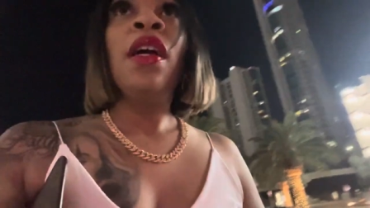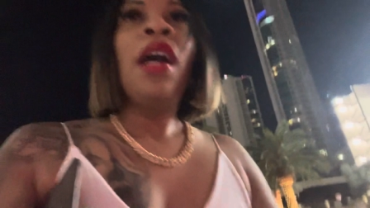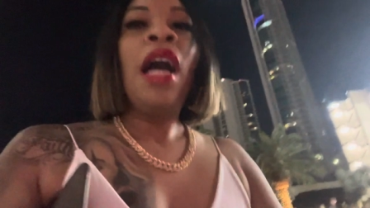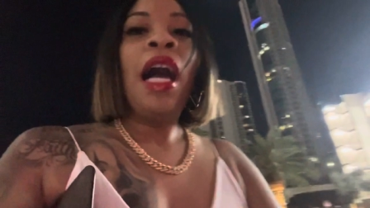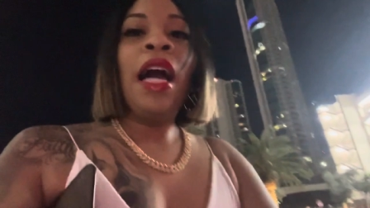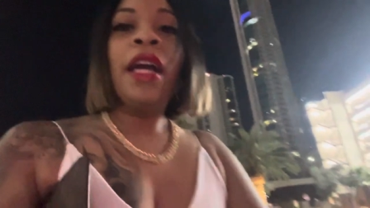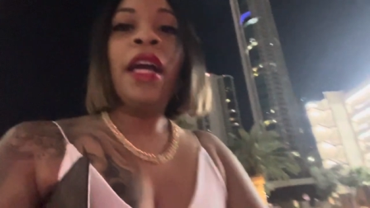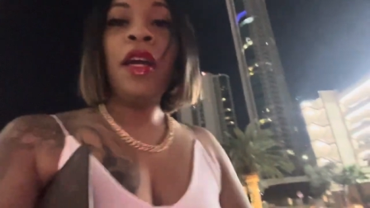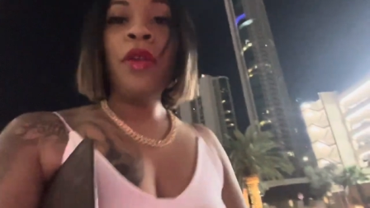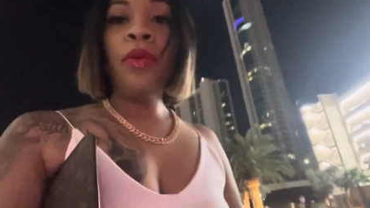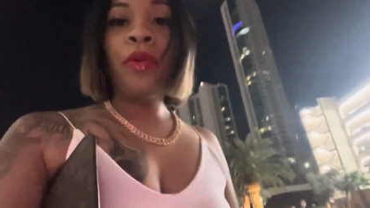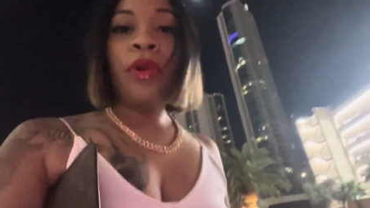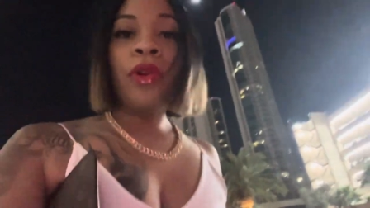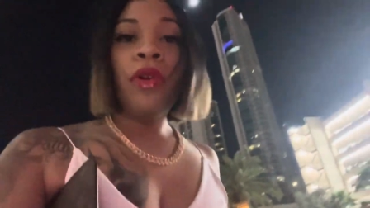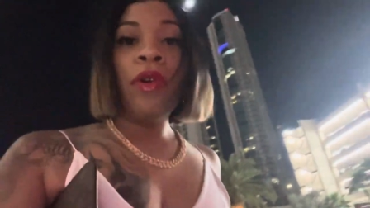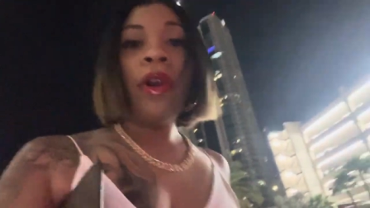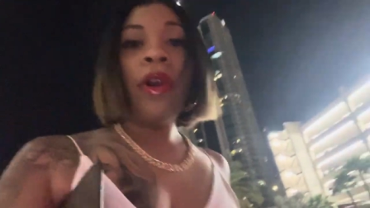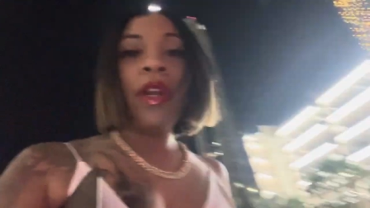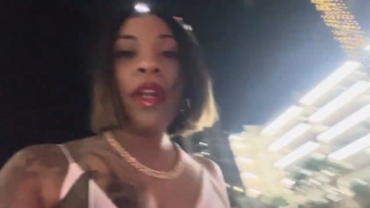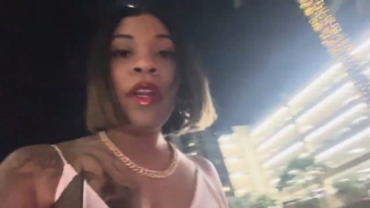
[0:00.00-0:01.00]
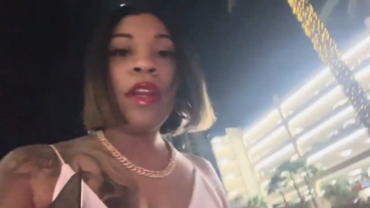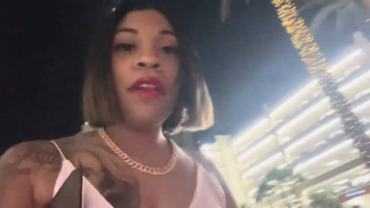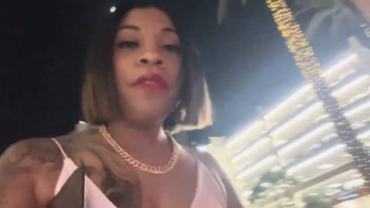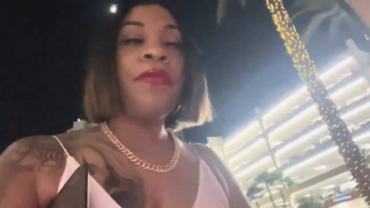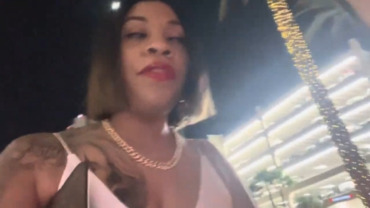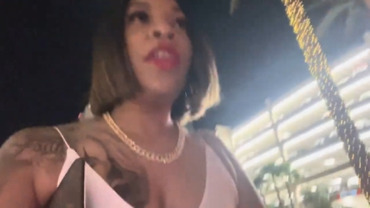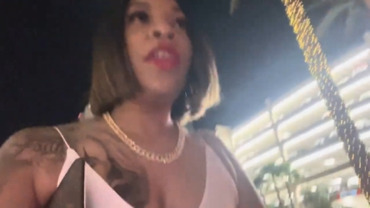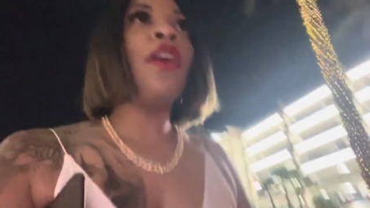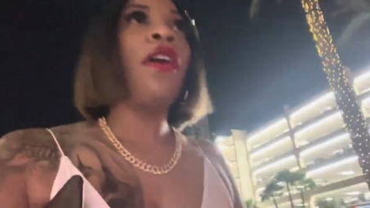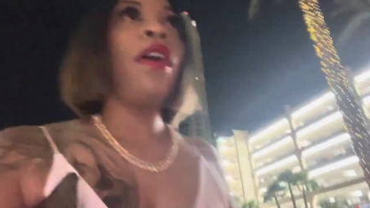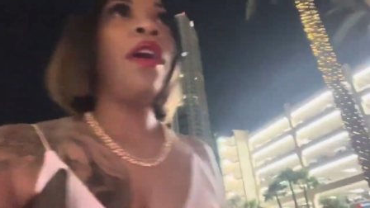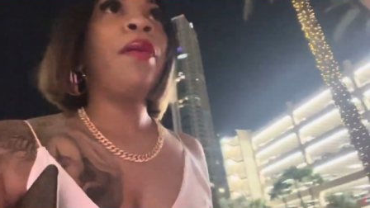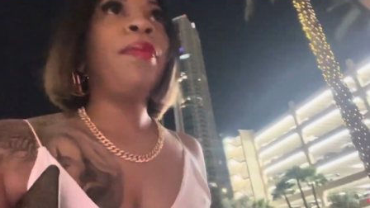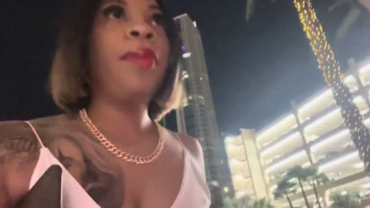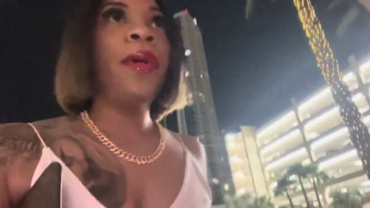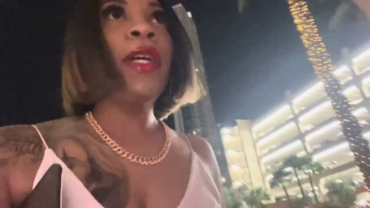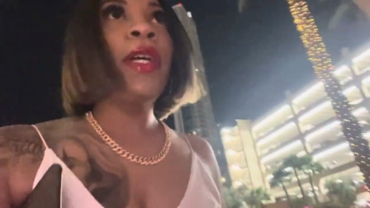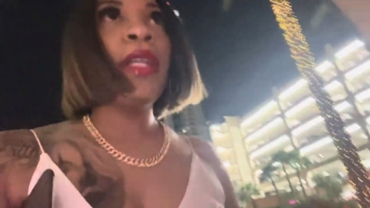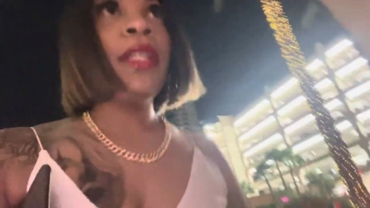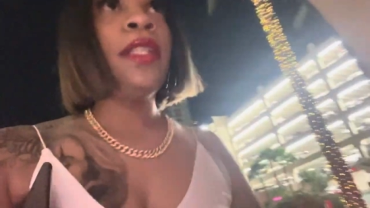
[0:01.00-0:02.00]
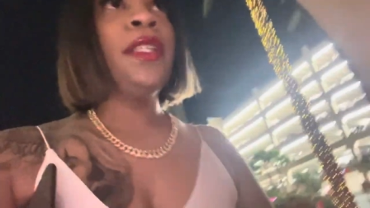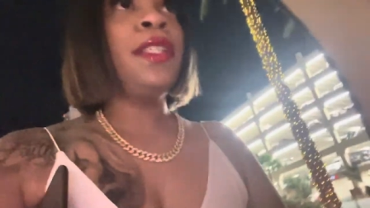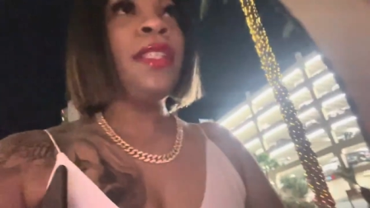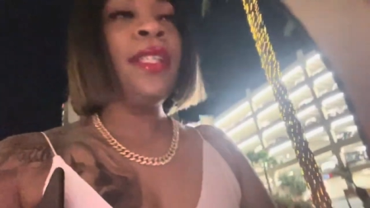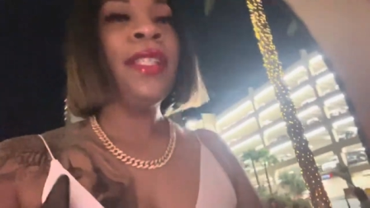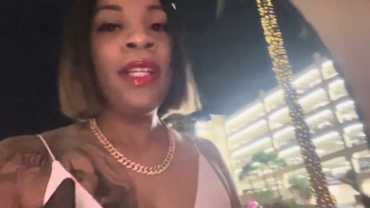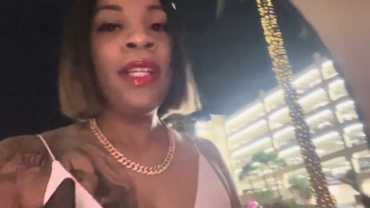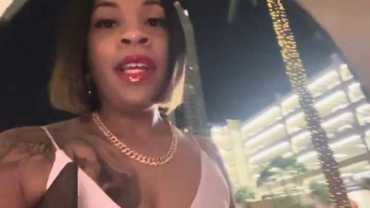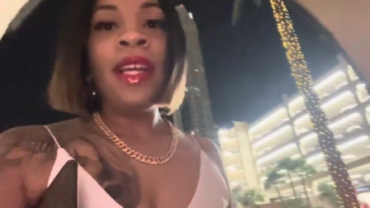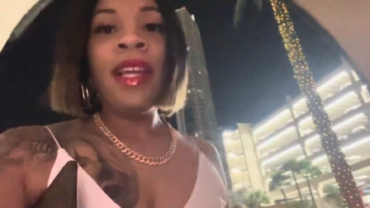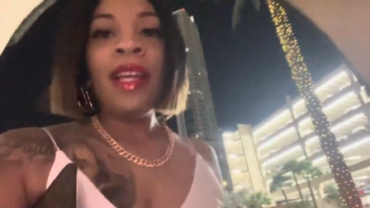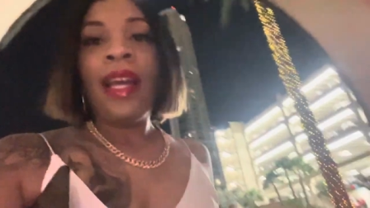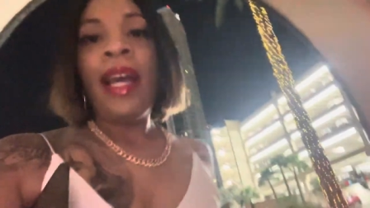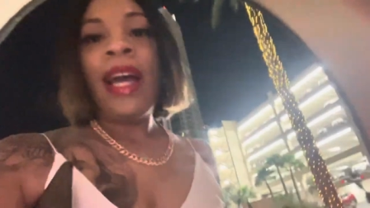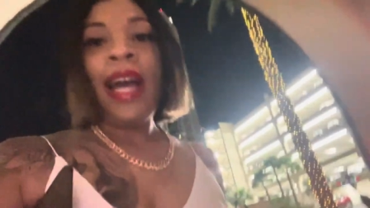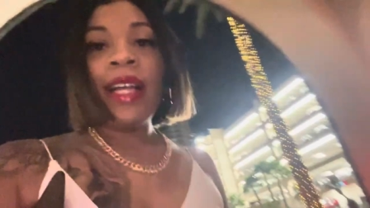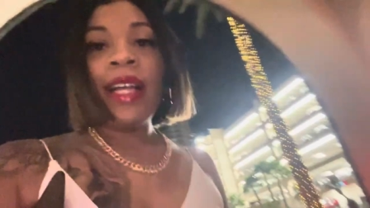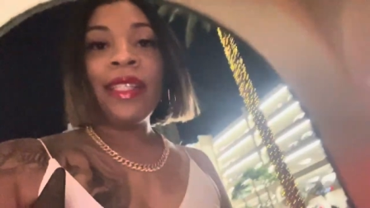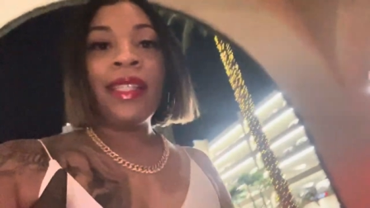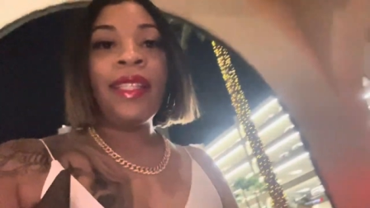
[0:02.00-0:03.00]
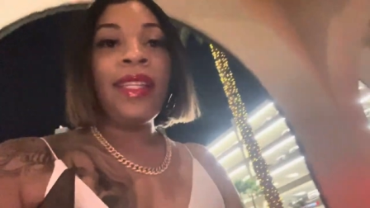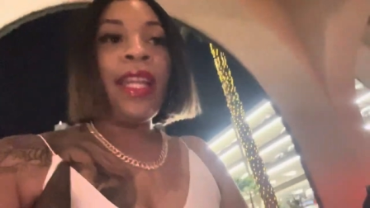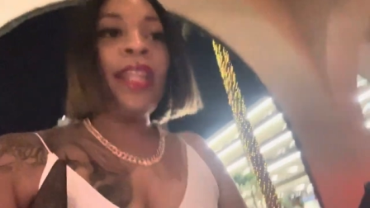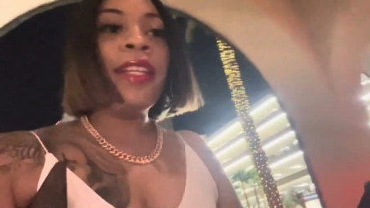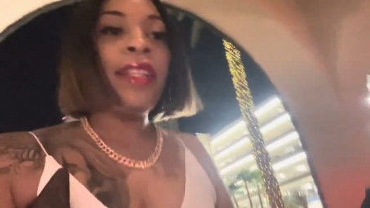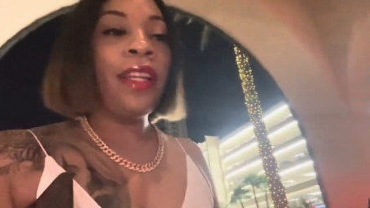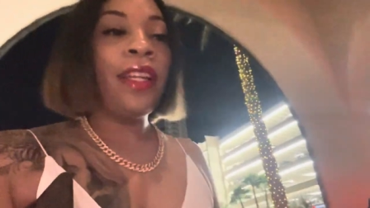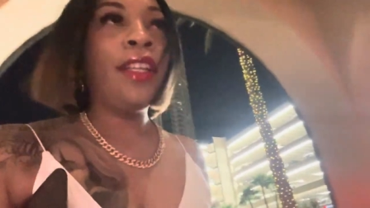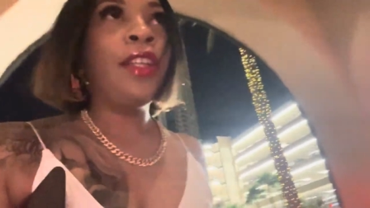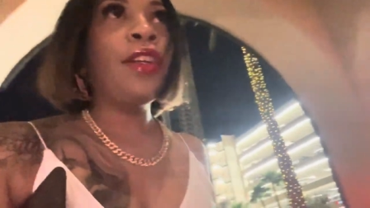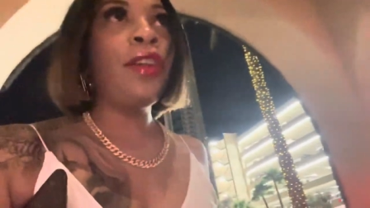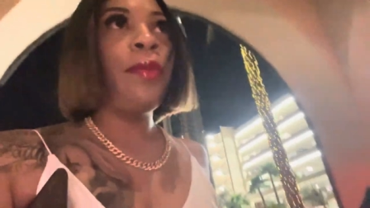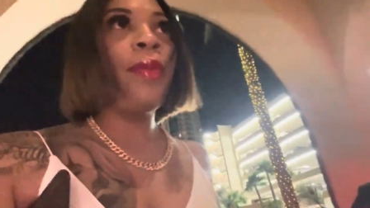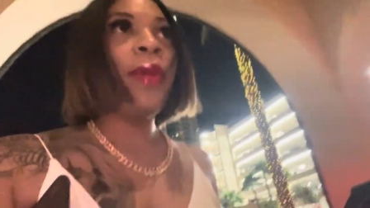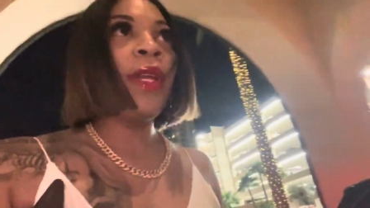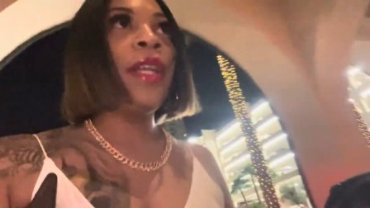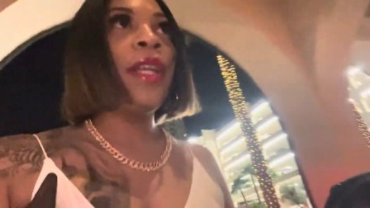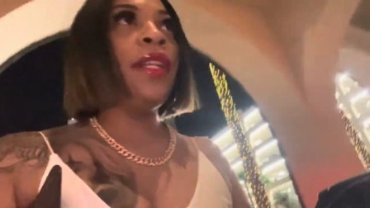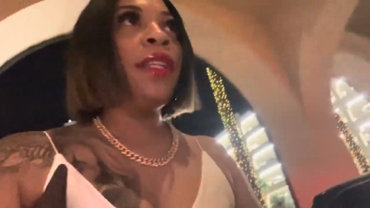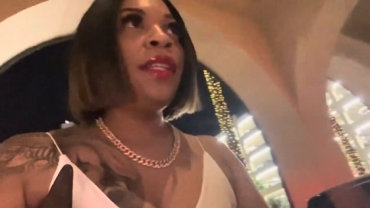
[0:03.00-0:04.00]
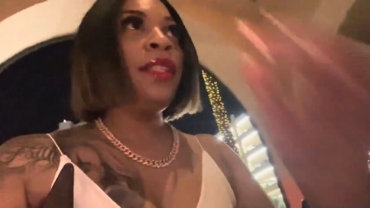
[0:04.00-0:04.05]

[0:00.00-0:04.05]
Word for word: i couldn't record in there for y'all but i sneaked it a little bit